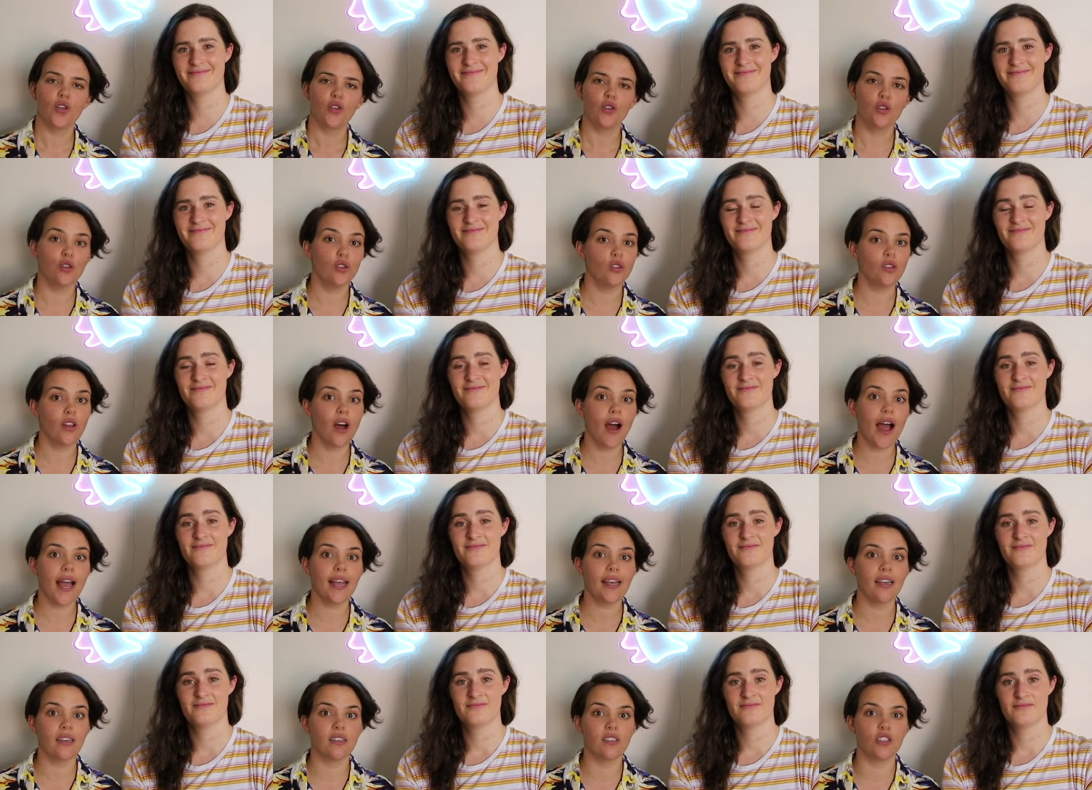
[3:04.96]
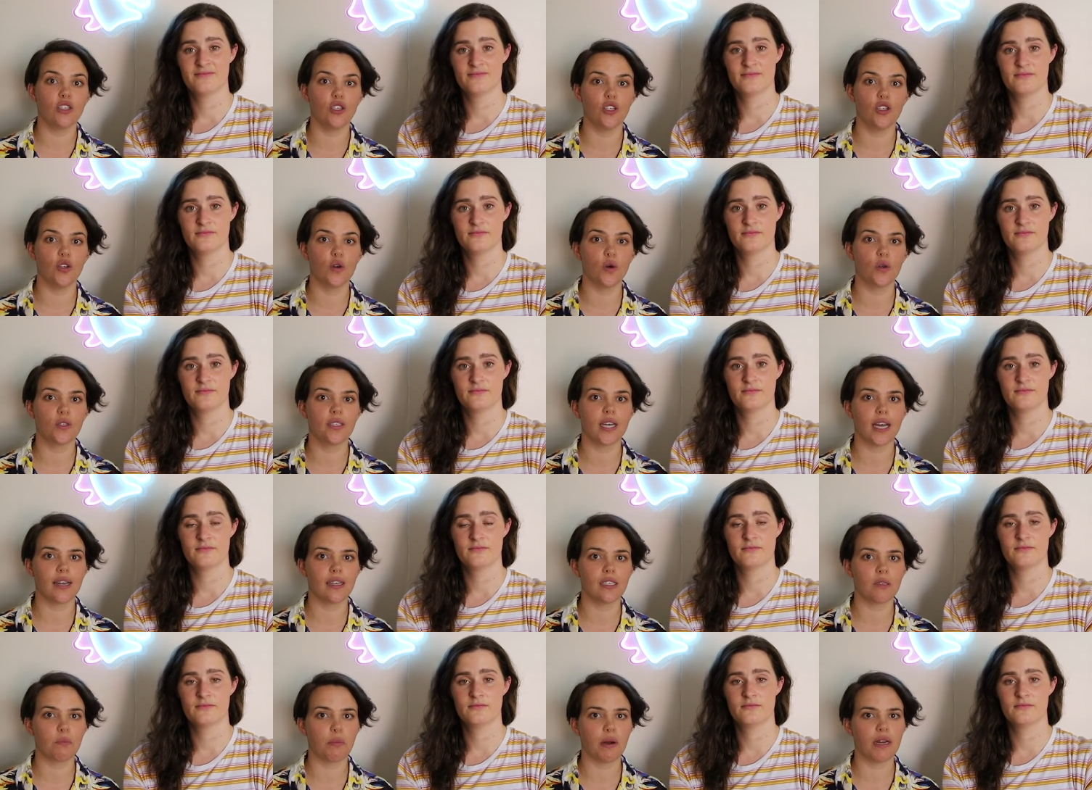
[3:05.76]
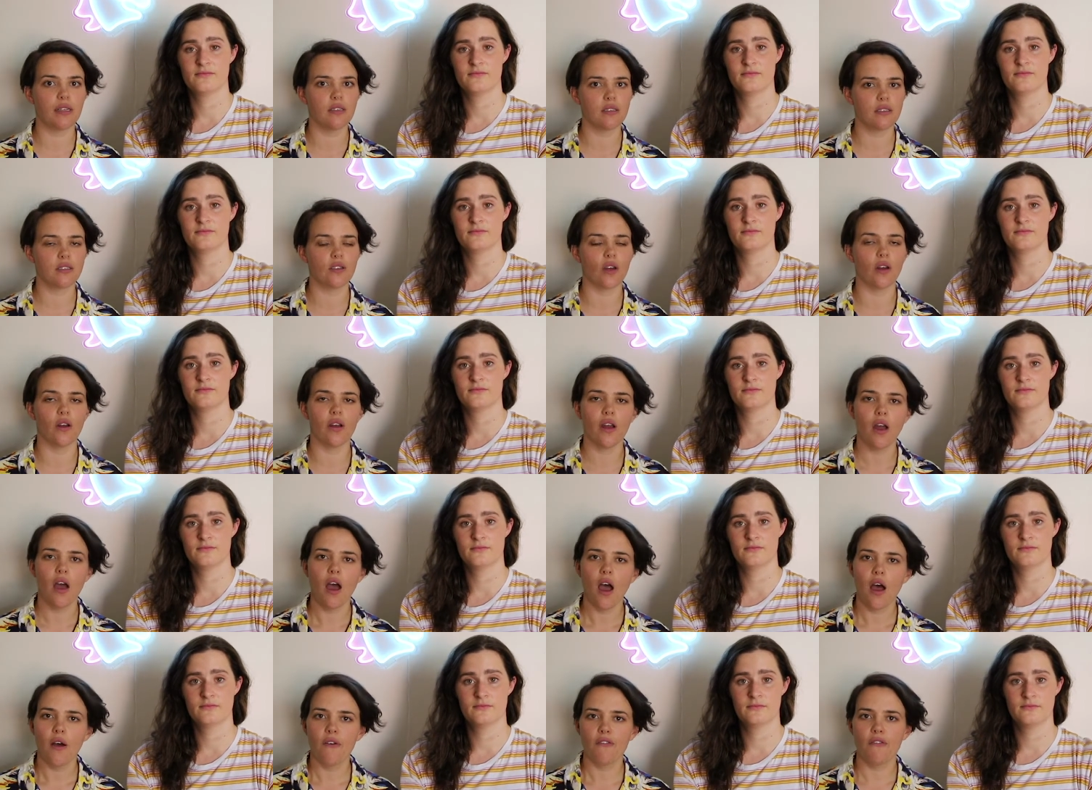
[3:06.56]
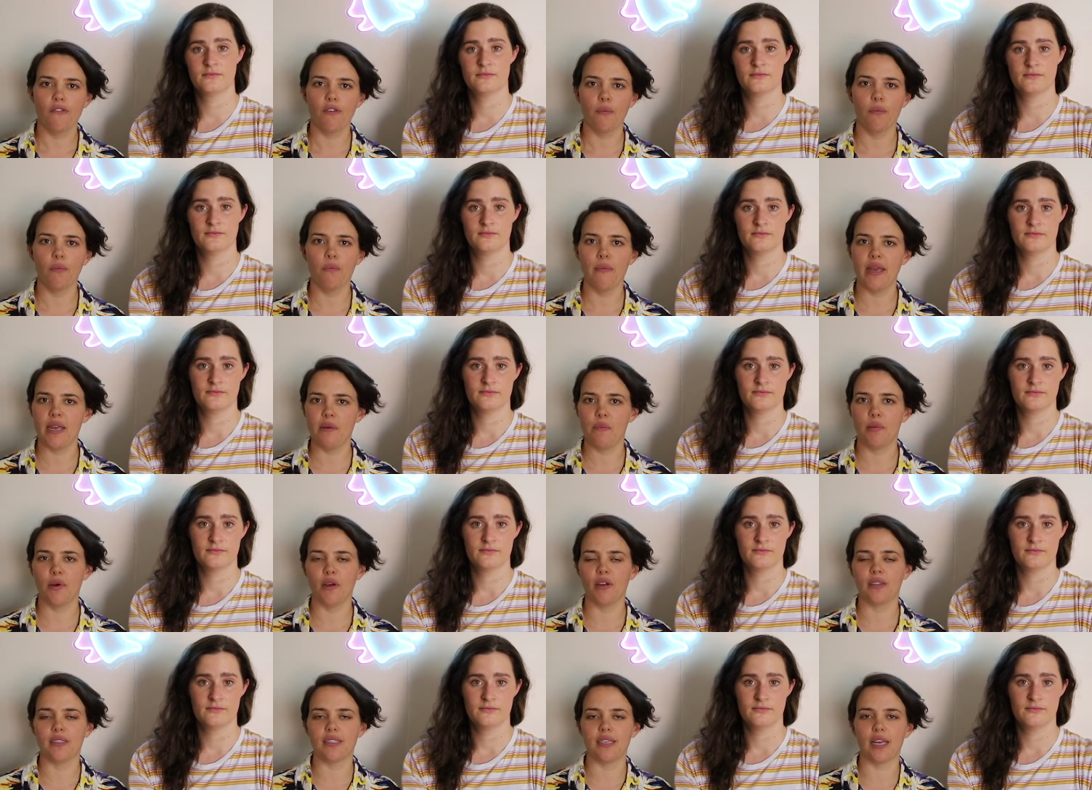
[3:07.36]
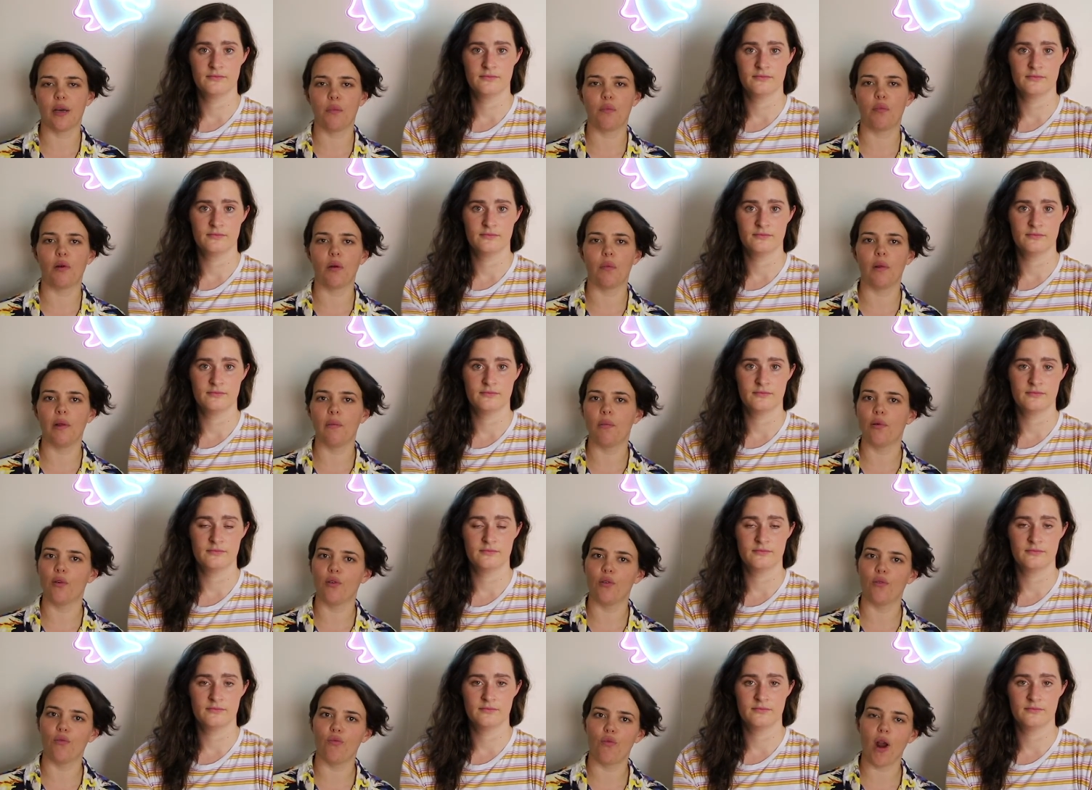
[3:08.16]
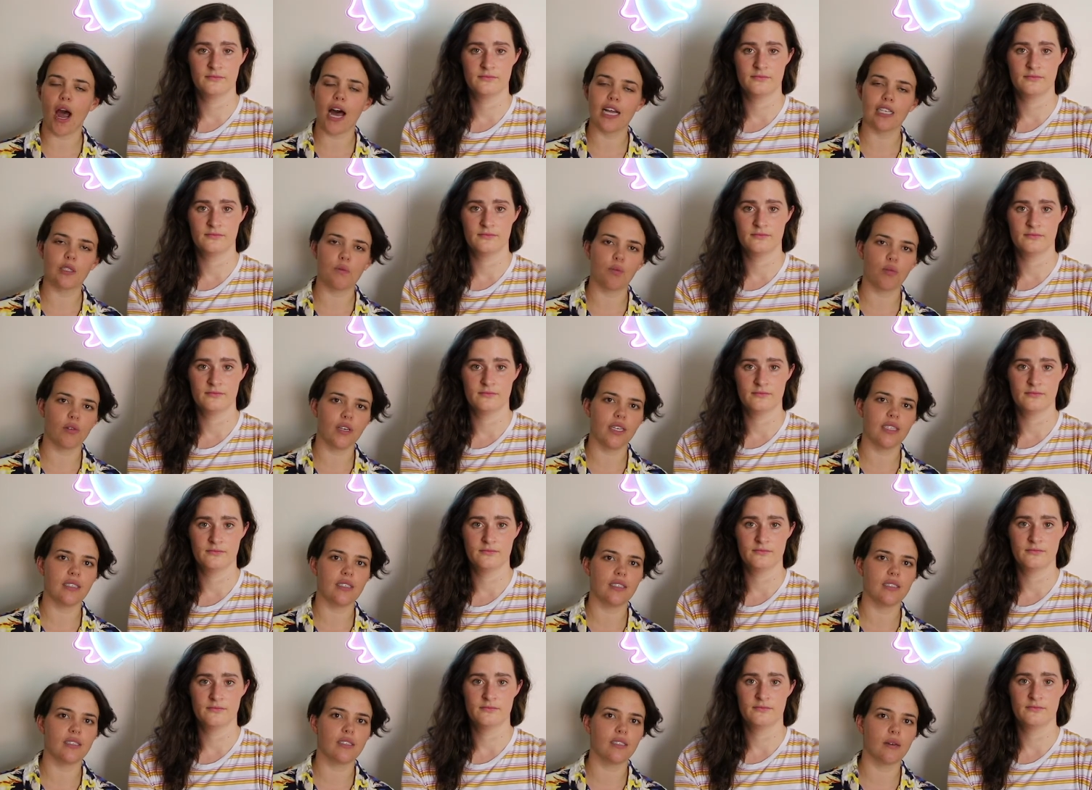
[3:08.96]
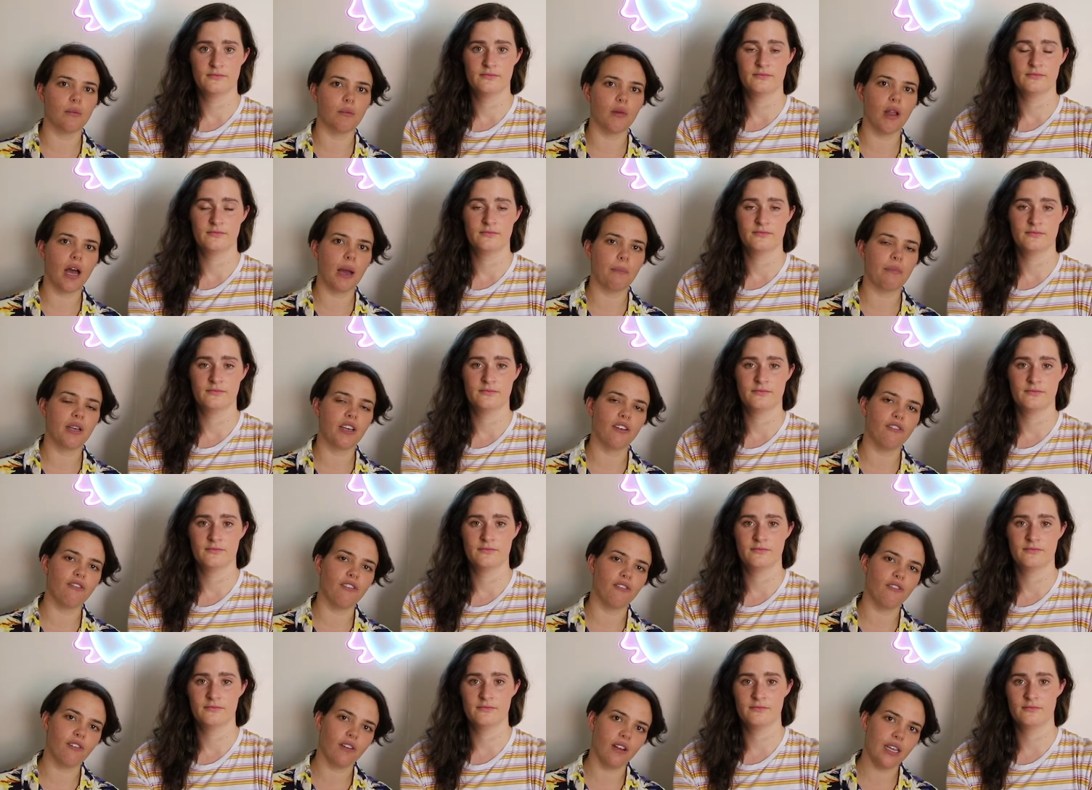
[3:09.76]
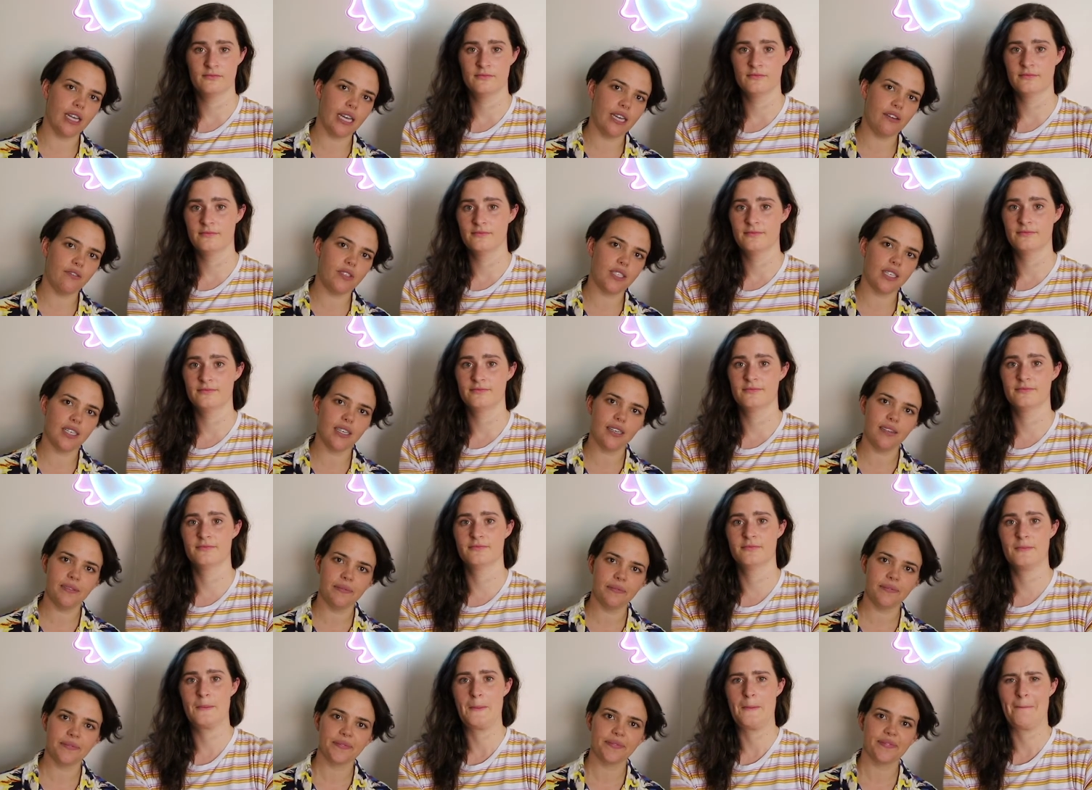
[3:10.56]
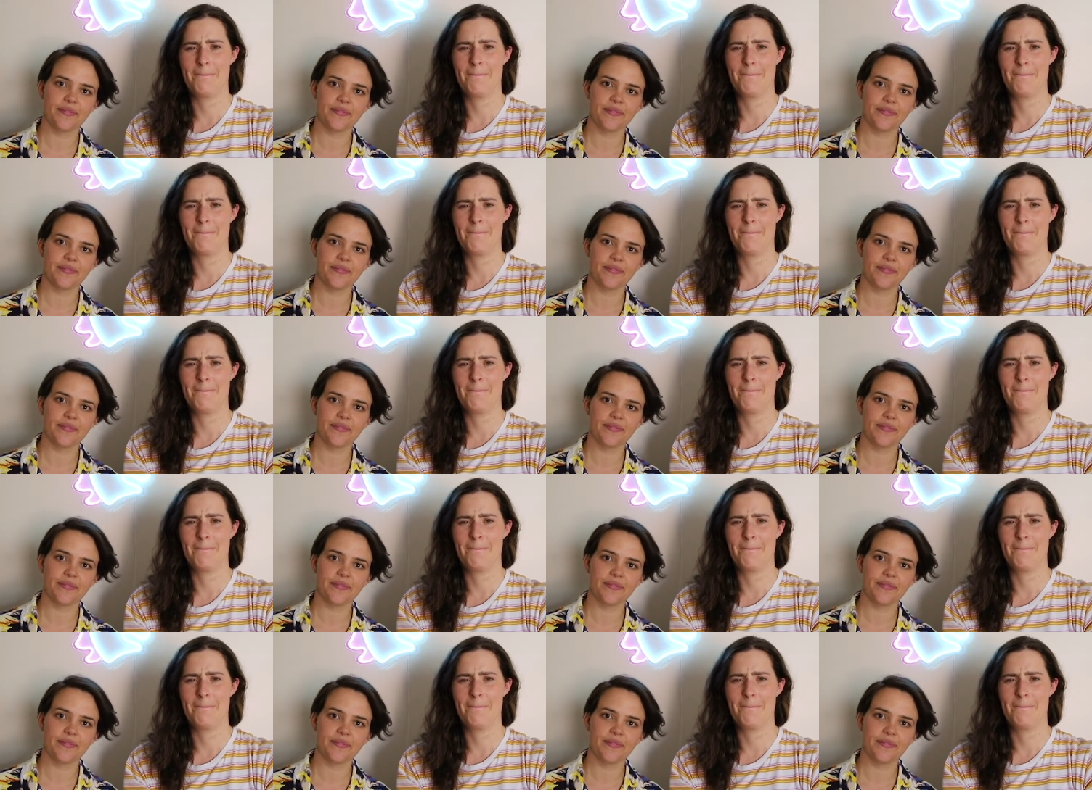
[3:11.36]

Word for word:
Speaker 1: you like and to your taste buds. So for me personally, I'd probably put raspberries and some lime kaffir leaves in.